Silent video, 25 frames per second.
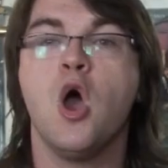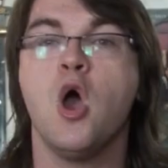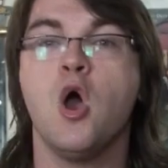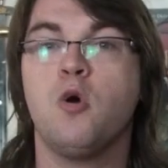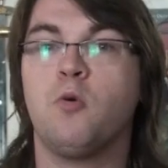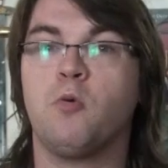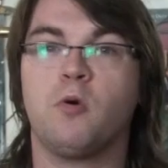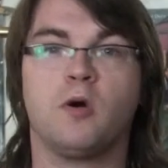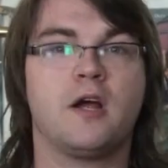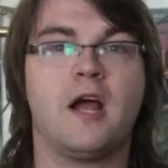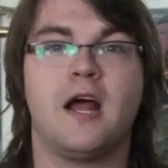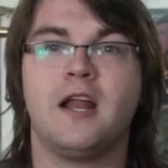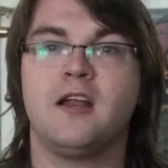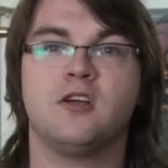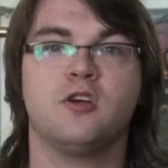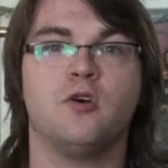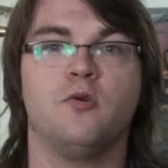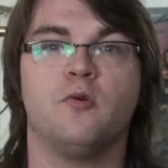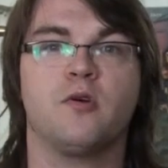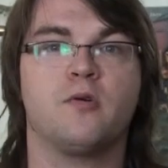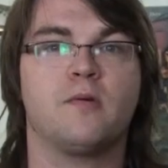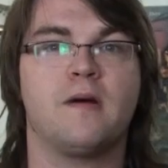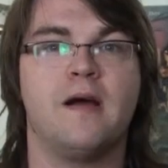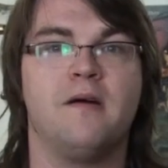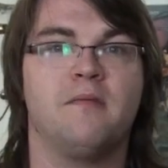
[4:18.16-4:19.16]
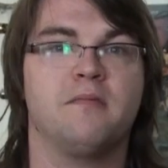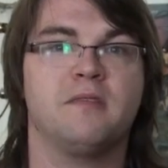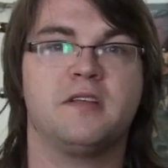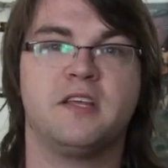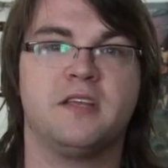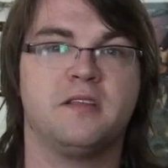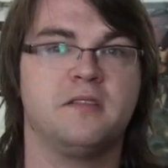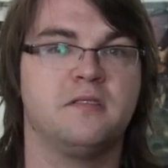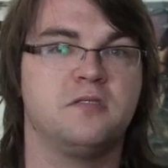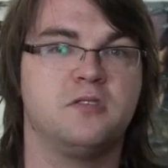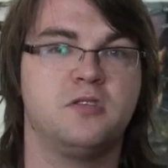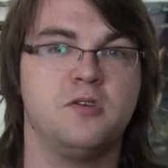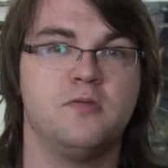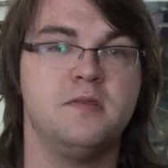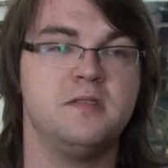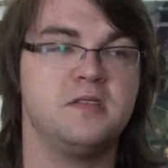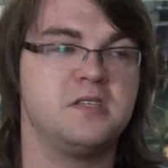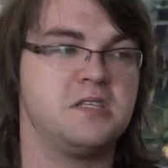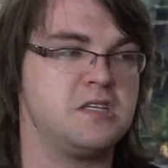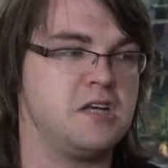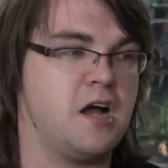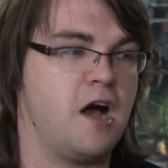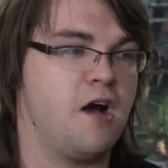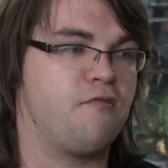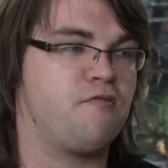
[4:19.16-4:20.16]
who were kind of going around doing
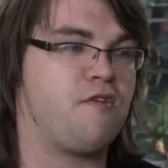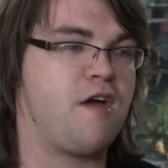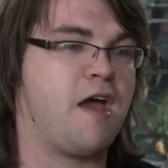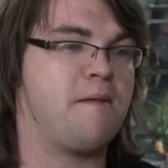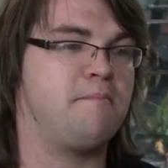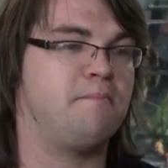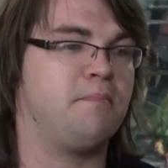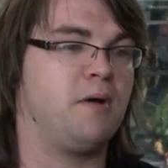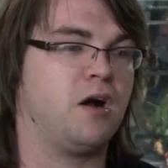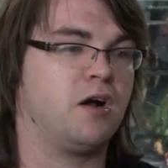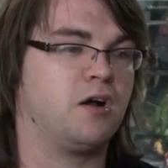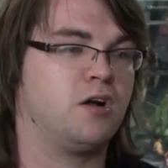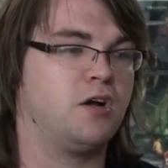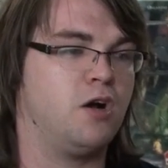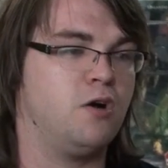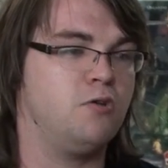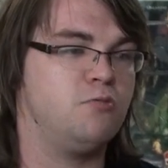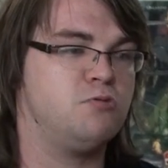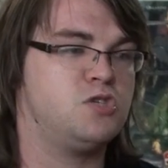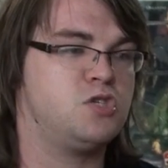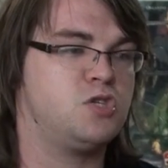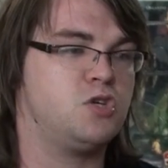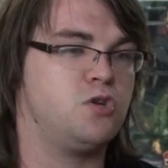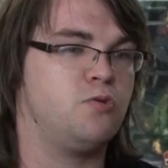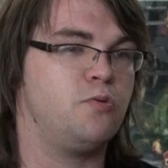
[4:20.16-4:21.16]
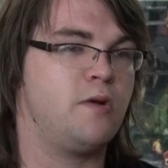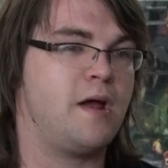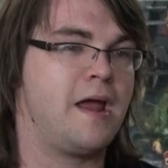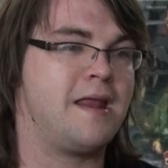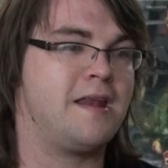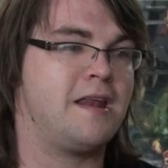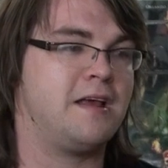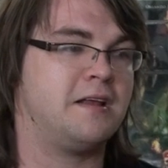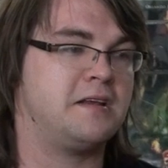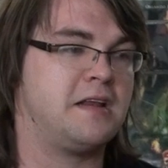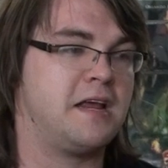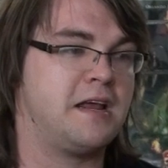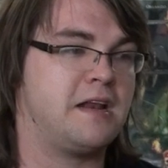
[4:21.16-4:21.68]
stuff, and Bankotsu in a,